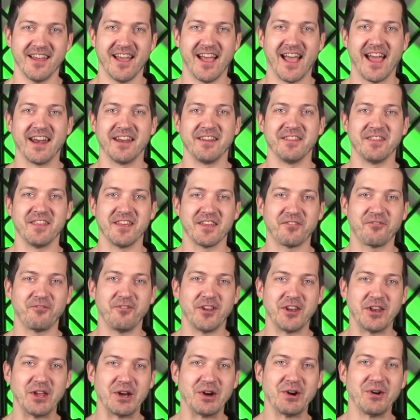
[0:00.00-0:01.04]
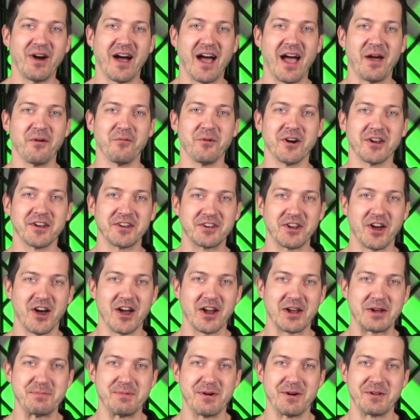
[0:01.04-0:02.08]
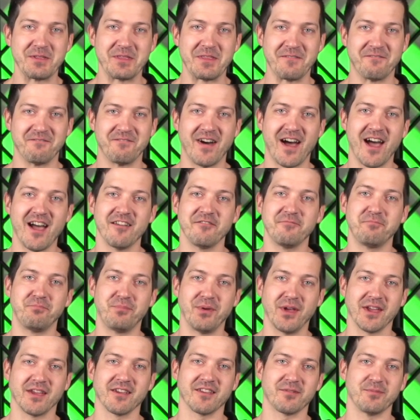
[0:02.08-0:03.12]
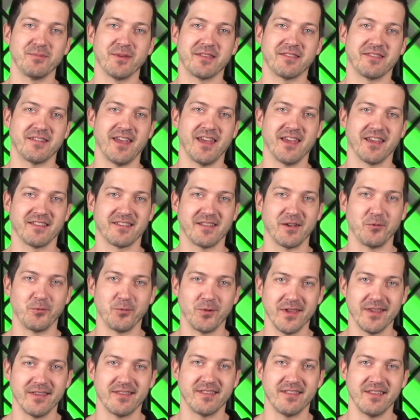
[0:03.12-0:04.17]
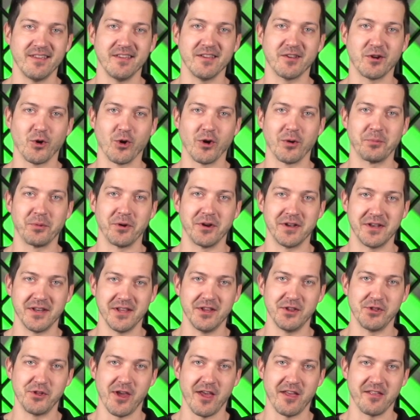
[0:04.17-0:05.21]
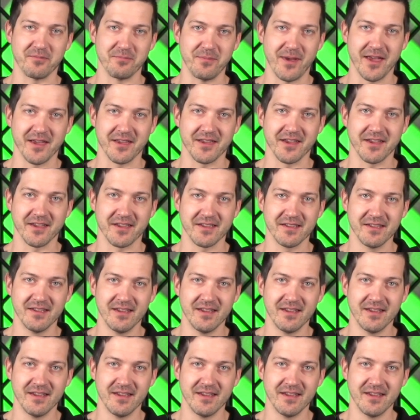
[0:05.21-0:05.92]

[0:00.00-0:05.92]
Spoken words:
and in this video, I want to talk about the five biggest mistakes that we see corporate DJs making.